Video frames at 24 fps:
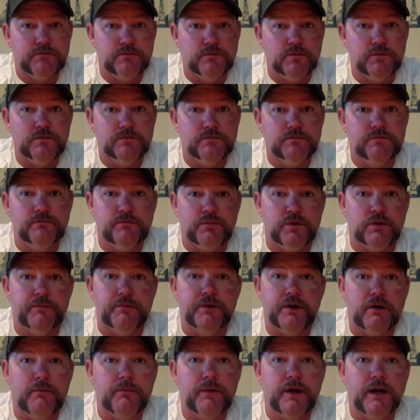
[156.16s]
we'll put them
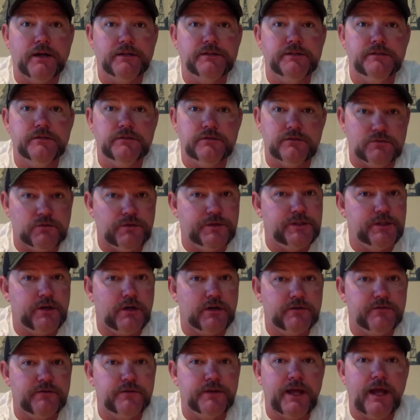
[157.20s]
in our boxes. Do we
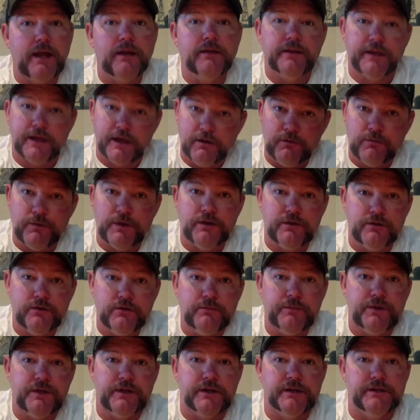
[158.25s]
charge for that? Yeah, we do
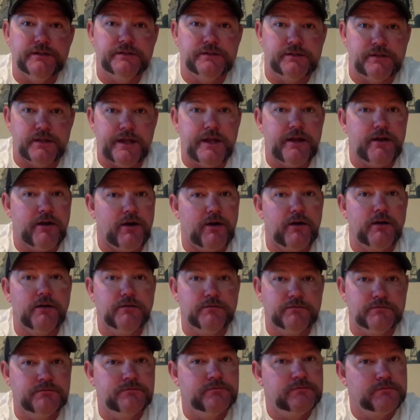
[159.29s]
because they
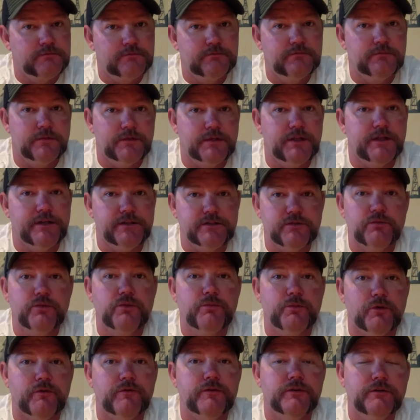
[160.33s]
are, that is a
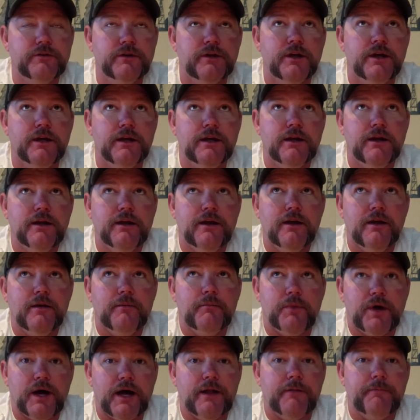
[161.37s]
removal.
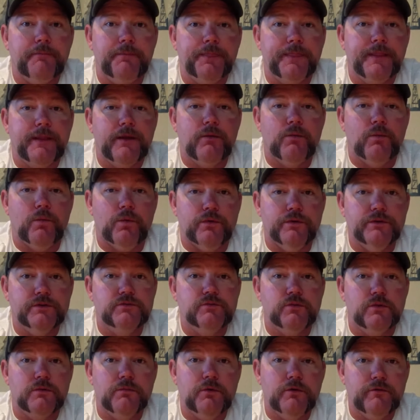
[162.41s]
But will the
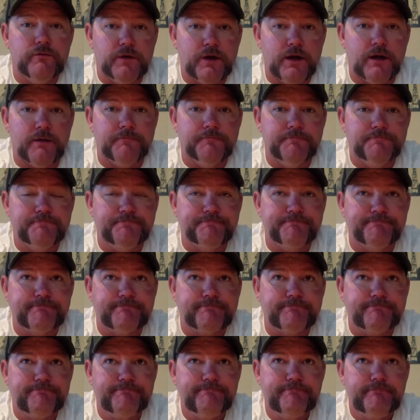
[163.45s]
swarm move on?
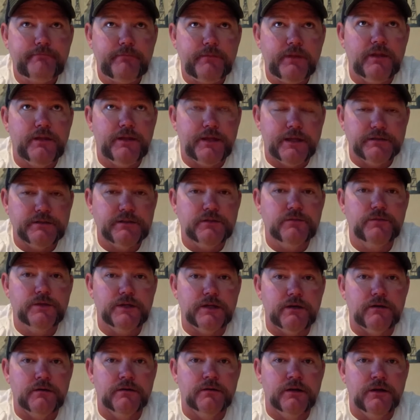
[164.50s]
Yes, it
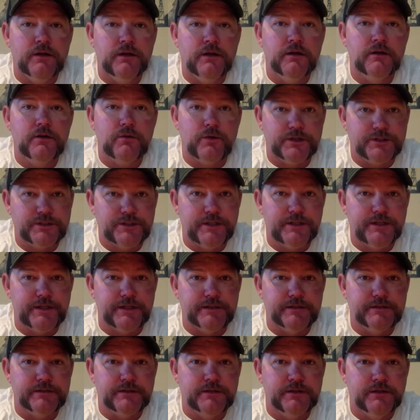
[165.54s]
will. Question
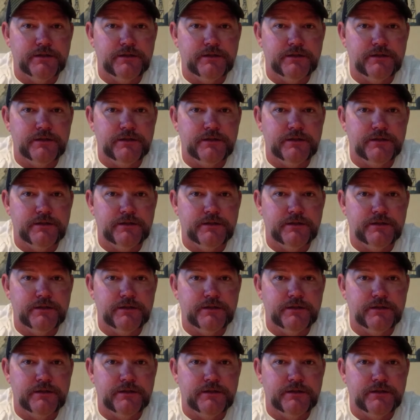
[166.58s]
is,